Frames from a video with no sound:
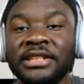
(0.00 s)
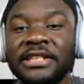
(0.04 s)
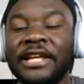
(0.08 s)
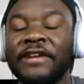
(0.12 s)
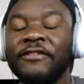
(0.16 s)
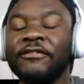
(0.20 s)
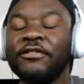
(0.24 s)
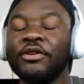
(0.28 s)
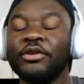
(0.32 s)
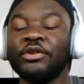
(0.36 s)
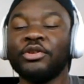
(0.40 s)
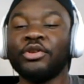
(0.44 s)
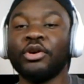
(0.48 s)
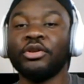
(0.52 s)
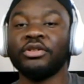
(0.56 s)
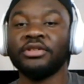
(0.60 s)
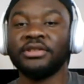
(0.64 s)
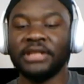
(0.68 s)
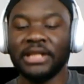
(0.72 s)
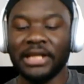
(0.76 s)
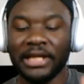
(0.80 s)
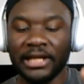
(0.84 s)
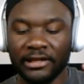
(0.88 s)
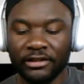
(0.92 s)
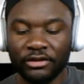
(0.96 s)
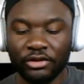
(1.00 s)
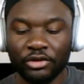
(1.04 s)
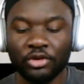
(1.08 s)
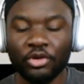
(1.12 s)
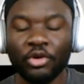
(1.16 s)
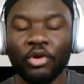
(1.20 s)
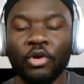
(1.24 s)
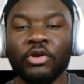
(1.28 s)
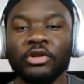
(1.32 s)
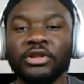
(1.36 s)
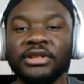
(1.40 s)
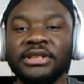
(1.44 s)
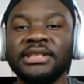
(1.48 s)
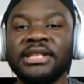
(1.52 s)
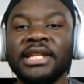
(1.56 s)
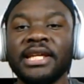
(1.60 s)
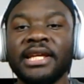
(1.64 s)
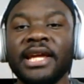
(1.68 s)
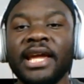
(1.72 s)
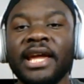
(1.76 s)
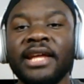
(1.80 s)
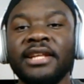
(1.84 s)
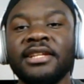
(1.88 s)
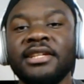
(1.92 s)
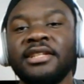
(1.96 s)
Stefflon don't
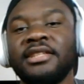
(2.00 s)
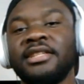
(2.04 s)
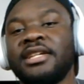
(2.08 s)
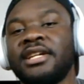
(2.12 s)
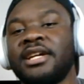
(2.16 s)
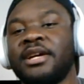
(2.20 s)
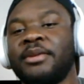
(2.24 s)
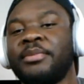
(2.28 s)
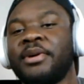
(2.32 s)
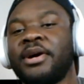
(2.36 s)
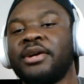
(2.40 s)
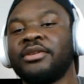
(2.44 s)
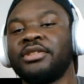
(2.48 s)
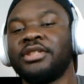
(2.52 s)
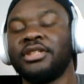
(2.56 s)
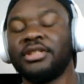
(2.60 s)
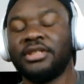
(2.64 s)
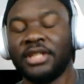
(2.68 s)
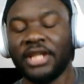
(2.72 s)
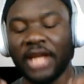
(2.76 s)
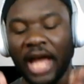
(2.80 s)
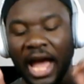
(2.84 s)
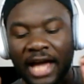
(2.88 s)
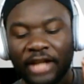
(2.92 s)
say, anything about this.